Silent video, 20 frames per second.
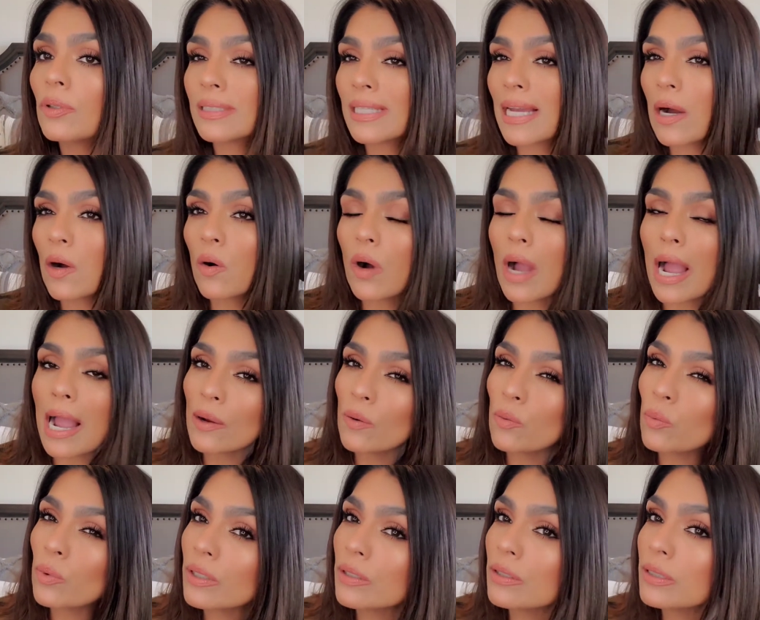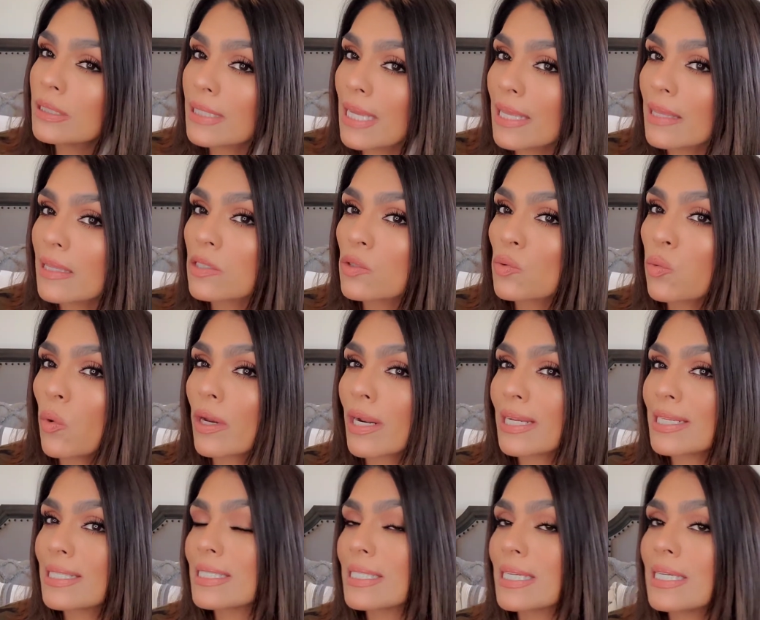Now, I will say this, what
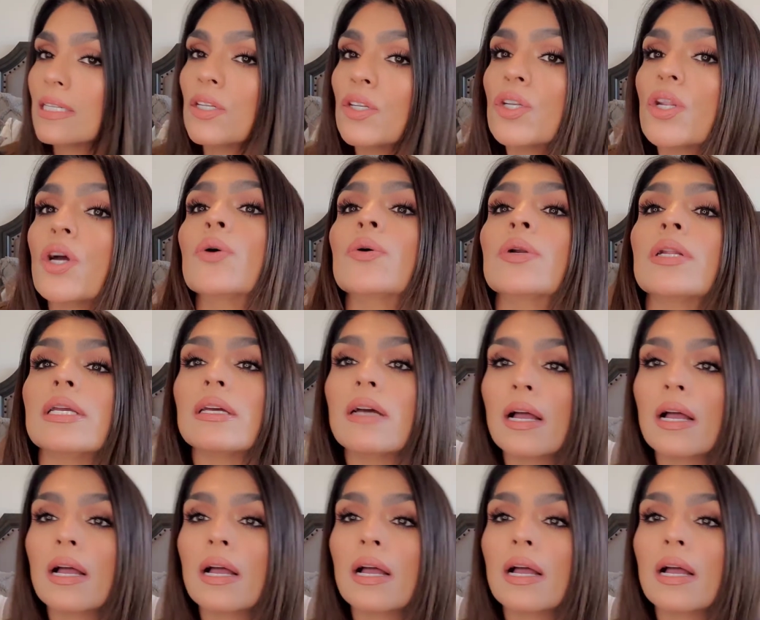I did note,